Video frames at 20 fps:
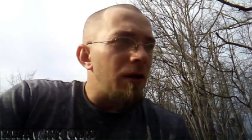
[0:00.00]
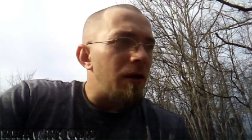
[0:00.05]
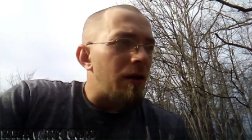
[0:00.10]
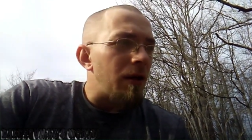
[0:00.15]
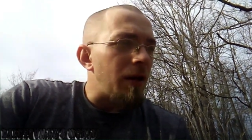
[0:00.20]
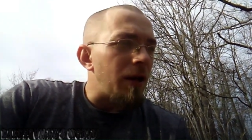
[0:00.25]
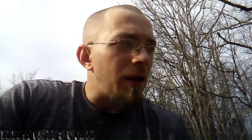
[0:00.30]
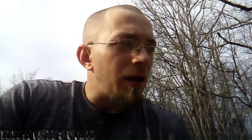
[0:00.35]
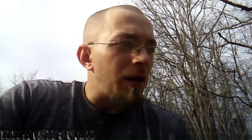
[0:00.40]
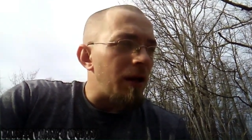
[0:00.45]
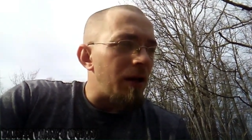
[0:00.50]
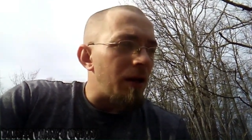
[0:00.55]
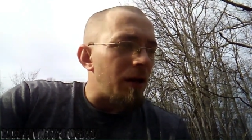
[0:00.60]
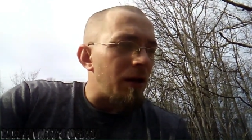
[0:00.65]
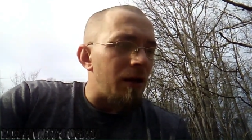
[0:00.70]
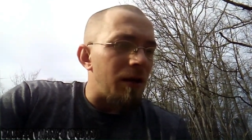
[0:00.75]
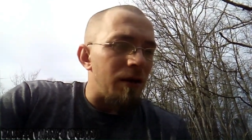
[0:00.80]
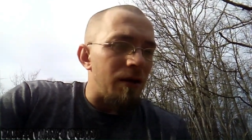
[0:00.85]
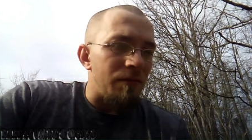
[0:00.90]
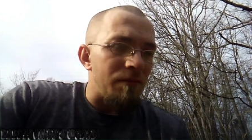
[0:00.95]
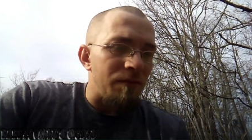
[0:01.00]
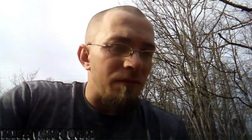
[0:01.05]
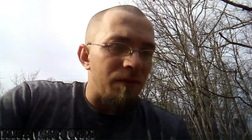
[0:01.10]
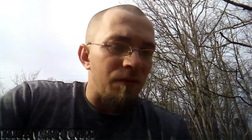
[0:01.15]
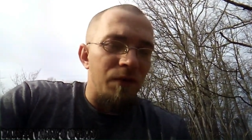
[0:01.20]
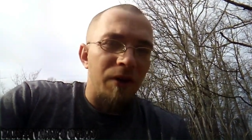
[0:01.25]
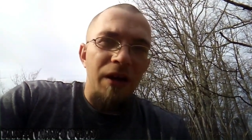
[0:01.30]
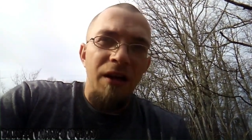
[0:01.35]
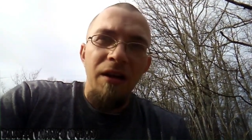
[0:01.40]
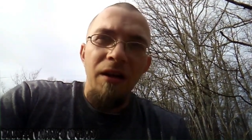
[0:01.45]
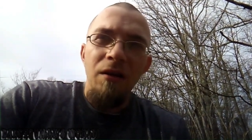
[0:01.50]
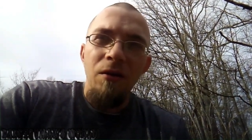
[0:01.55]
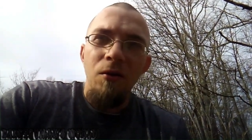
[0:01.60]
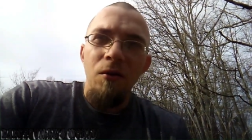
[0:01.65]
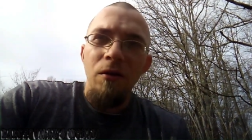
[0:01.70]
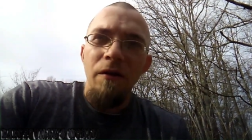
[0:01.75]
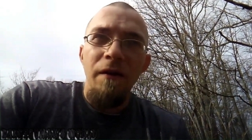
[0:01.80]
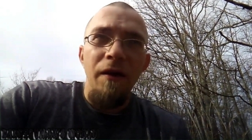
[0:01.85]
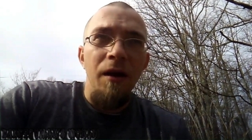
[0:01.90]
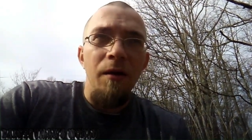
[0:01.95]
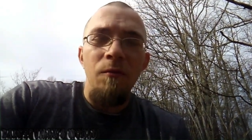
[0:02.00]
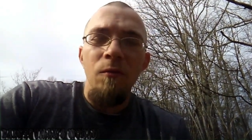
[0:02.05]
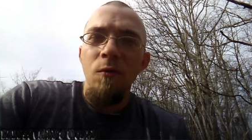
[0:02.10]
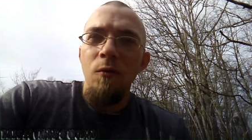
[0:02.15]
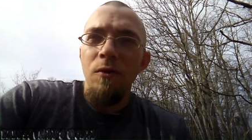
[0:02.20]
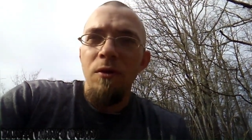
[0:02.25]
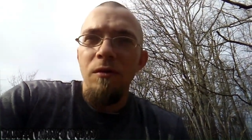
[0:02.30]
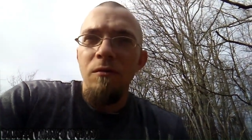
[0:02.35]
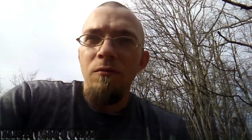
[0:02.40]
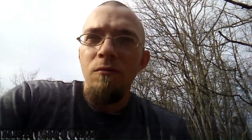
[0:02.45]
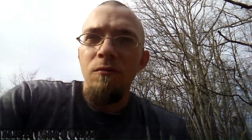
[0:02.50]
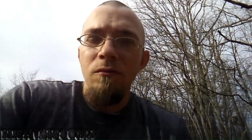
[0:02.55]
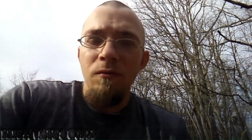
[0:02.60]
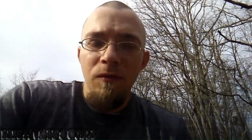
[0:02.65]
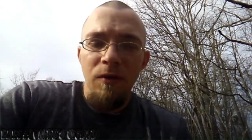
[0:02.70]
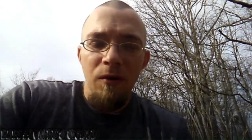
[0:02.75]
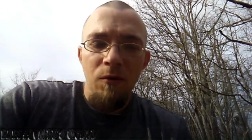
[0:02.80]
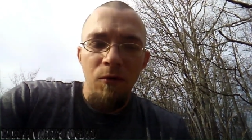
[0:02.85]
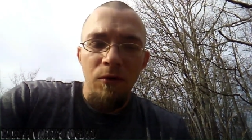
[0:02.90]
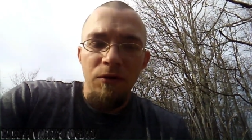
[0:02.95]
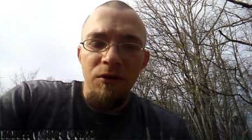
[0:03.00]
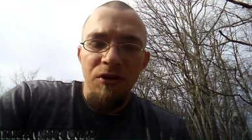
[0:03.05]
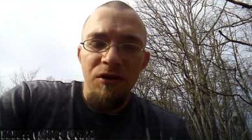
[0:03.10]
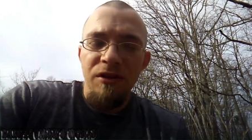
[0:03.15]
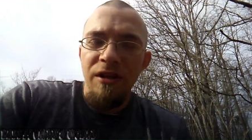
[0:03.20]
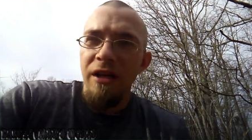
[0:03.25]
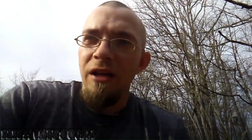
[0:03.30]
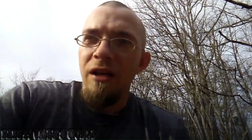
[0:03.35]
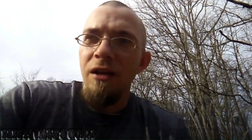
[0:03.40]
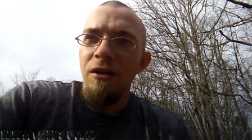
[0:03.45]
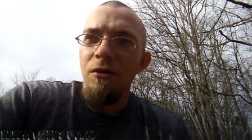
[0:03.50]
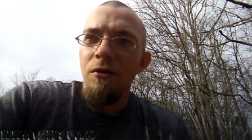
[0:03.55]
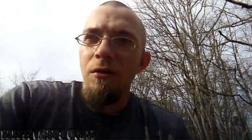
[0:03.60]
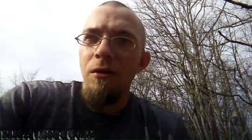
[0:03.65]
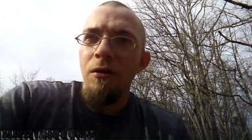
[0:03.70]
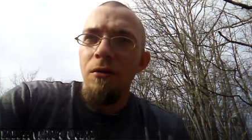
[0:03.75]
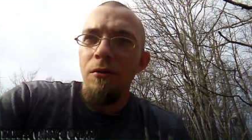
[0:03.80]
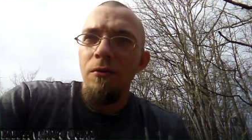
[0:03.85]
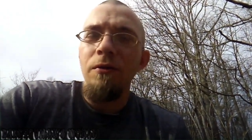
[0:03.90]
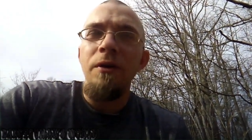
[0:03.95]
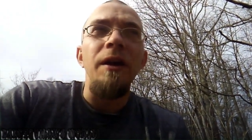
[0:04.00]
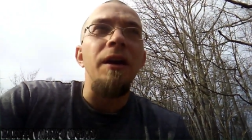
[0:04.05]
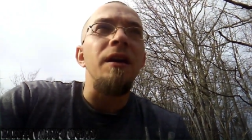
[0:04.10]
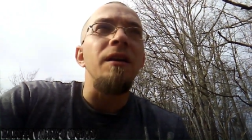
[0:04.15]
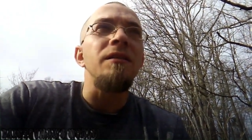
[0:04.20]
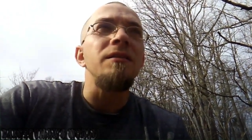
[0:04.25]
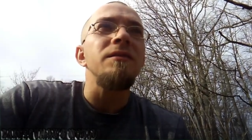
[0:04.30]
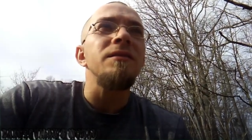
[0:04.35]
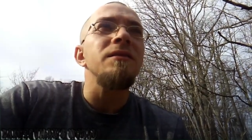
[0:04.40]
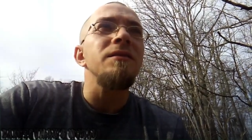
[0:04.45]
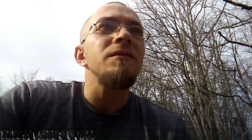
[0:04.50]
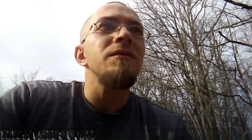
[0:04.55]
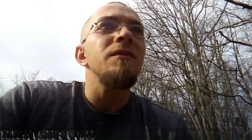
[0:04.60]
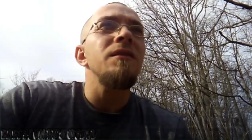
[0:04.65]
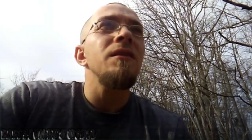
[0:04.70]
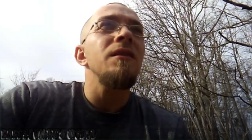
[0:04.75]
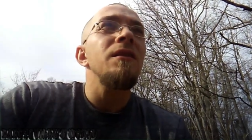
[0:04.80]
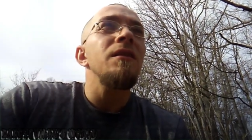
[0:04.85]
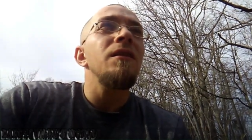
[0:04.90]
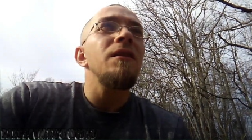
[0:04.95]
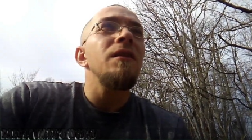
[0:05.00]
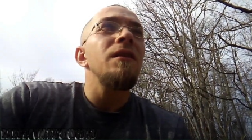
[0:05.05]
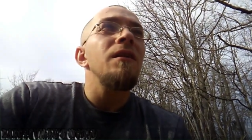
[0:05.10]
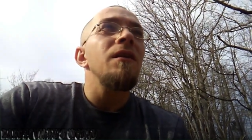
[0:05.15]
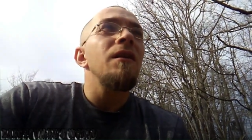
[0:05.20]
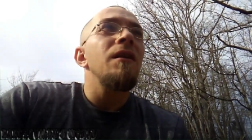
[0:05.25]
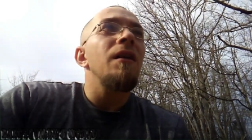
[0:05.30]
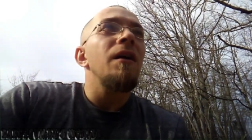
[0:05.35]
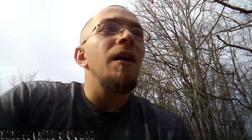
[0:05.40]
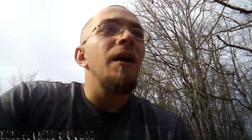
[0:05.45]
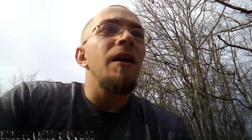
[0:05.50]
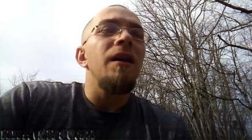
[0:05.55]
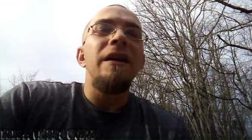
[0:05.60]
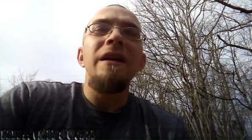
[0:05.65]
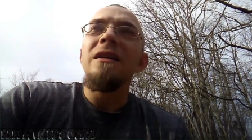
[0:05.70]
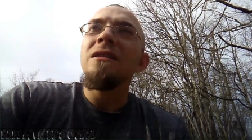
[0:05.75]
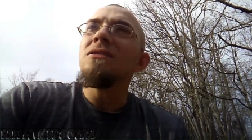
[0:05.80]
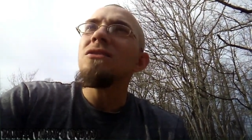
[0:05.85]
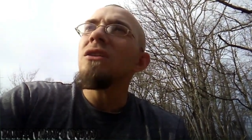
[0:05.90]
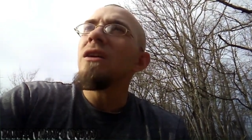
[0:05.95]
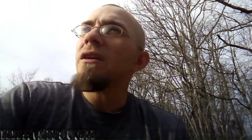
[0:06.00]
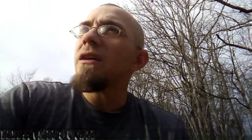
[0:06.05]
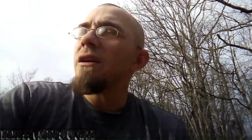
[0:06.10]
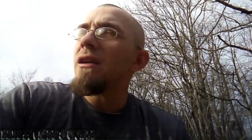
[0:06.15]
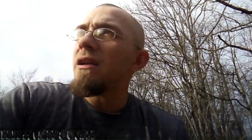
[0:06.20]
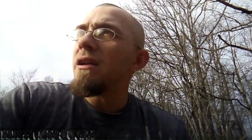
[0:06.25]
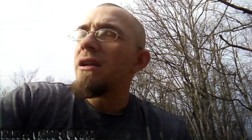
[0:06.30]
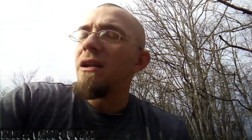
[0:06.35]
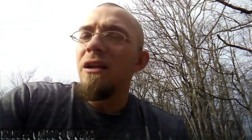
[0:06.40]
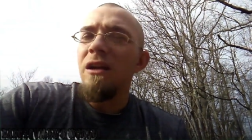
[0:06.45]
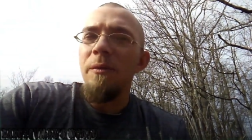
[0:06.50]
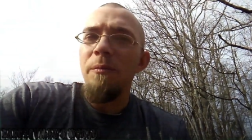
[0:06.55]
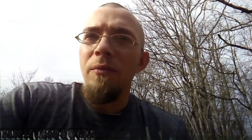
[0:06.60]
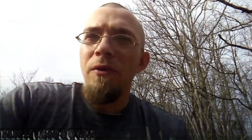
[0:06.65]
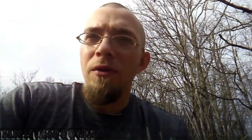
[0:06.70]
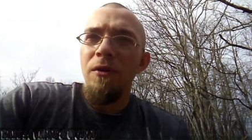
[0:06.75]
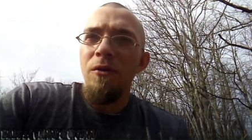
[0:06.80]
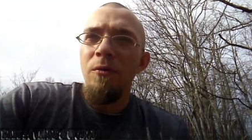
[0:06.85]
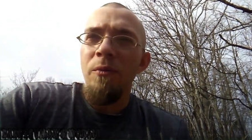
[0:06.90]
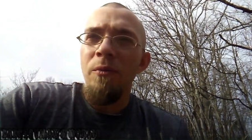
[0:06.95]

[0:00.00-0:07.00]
And if we can't get a hold of them, then we'll just take it into our own hands. And then try to clean it up a little